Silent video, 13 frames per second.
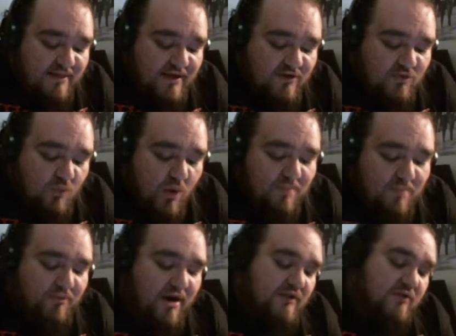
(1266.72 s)
least one
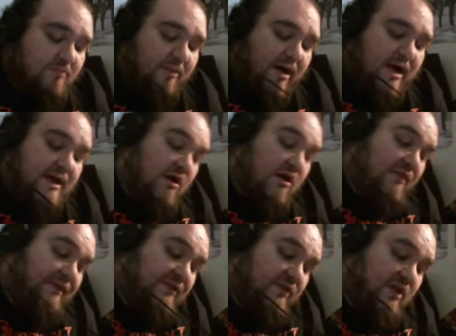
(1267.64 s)
bright spot in all
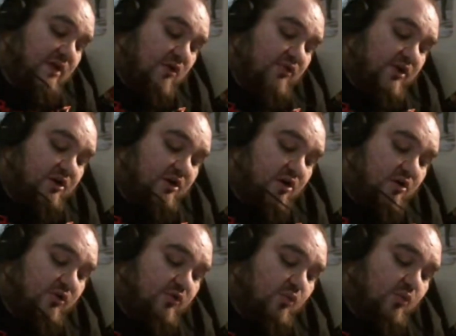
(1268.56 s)
this, though. The
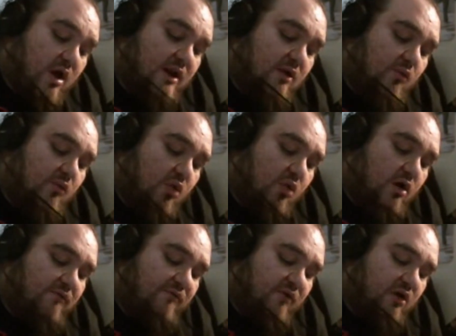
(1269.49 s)
girls won an
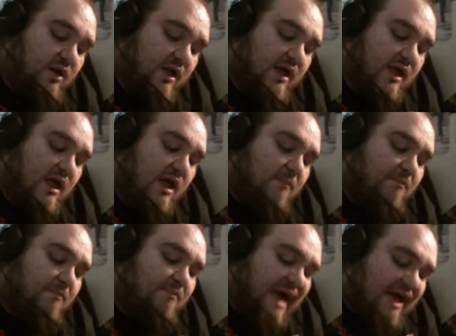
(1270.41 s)
award for
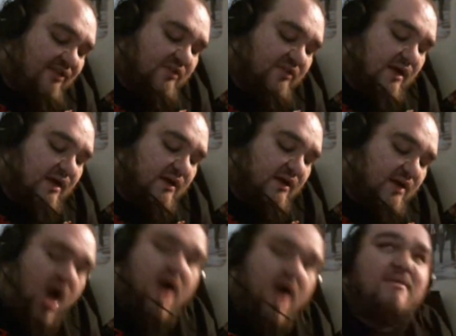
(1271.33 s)
Best
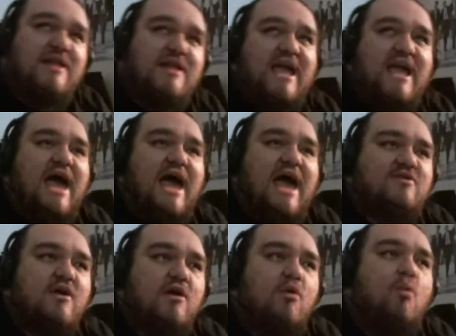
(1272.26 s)
Comedy Act.
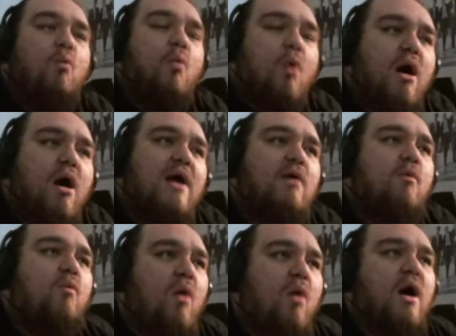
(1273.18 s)
Wah,
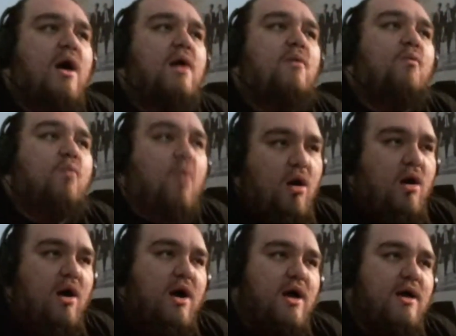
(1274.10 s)
wah, wah.